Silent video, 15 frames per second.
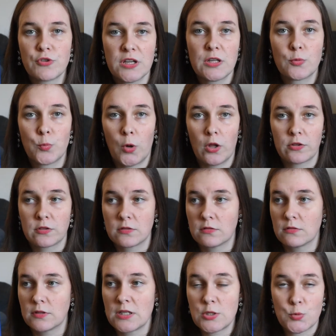read what
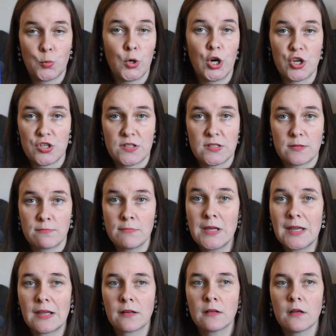these words
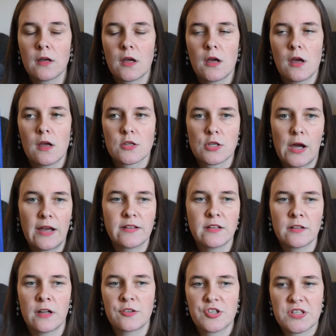mean. So I
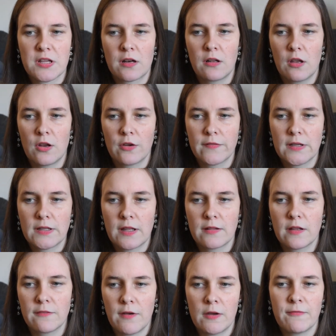didn't understand a lot of it, and
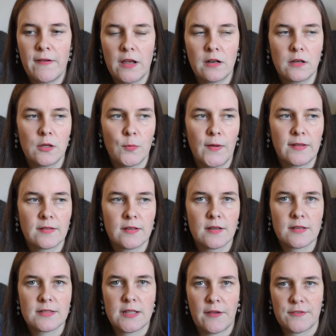then finally
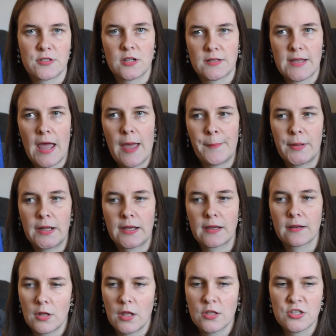when stuff starts happening,
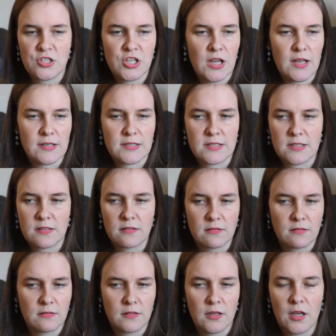it's just...
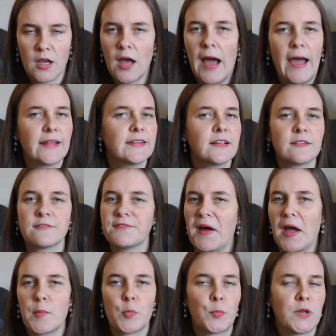I didn't
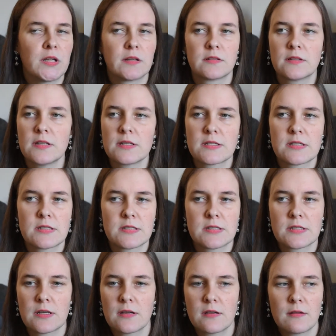vibe with it.
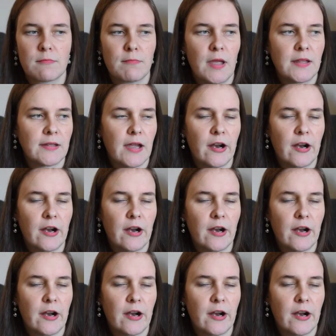This main